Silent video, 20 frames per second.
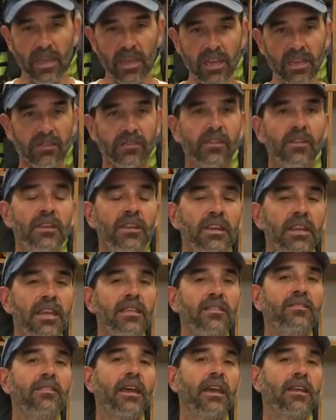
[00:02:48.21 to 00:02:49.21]
It's a
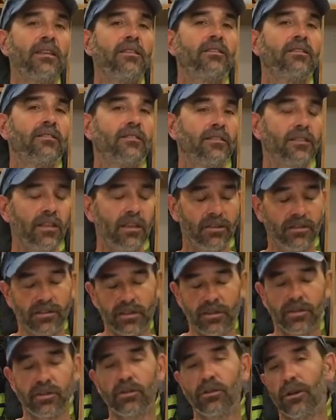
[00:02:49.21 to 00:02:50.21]
neat thing to,
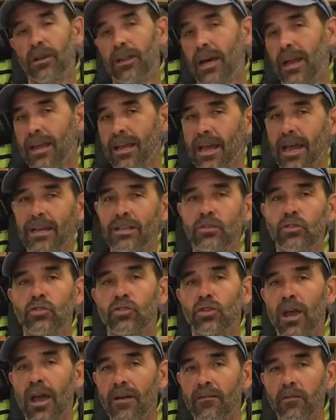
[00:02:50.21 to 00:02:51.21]
to do. A lot of guys who
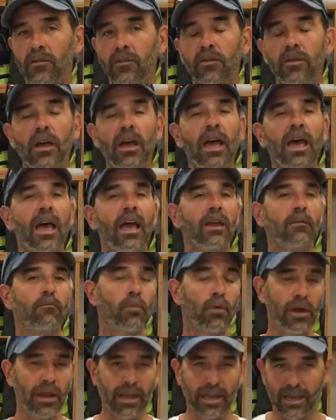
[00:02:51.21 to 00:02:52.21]
travel
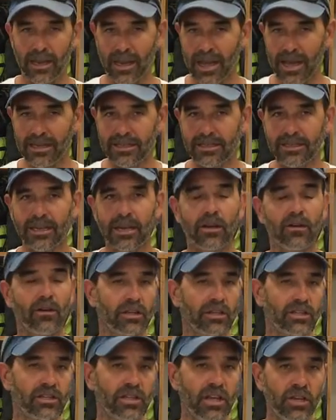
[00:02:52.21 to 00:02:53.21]
bring a line set or
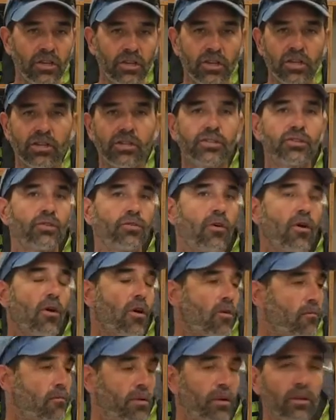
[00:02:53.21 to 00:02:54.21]
extensions or
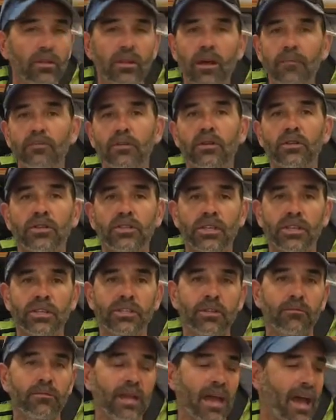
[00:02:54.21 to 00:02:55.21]
all, build up their
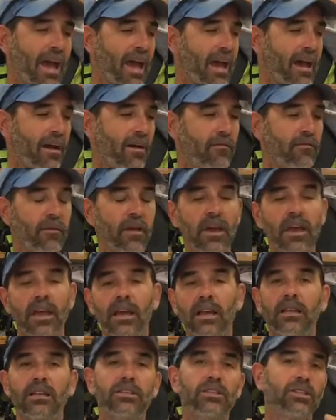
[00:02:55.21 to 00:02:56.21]
system to have
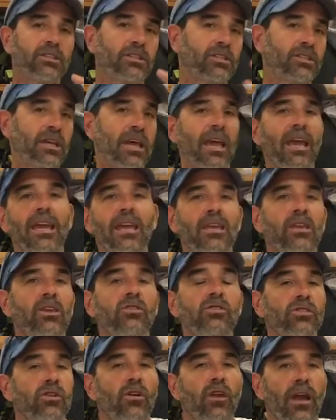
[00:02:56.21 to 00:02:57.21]
let's just say
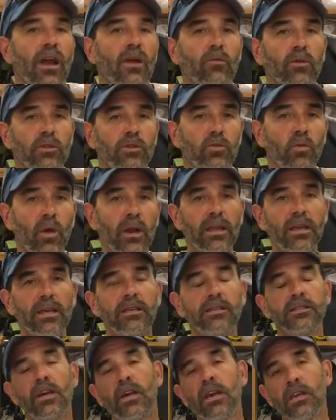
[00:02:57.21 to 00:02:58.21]
you start out with
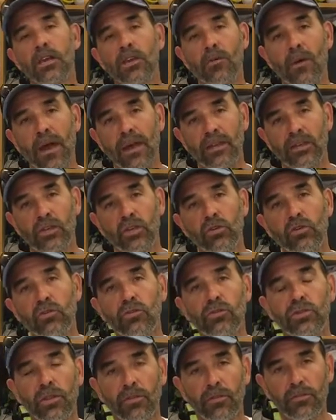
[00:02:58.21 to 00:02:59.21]
20s, you add
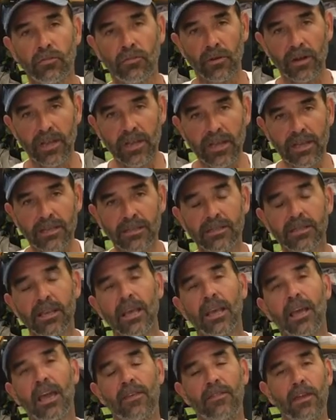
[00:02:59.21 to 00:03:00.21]
twos and threes,
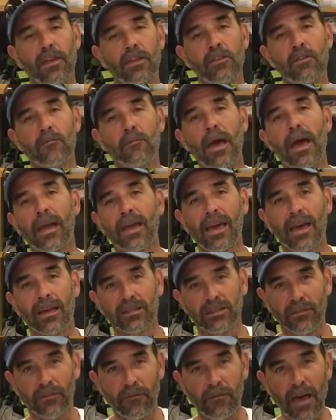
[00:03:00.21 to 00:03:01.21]
and then you're back
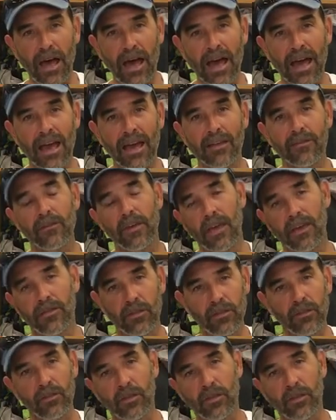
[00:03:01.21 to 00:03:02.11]
out to five, and then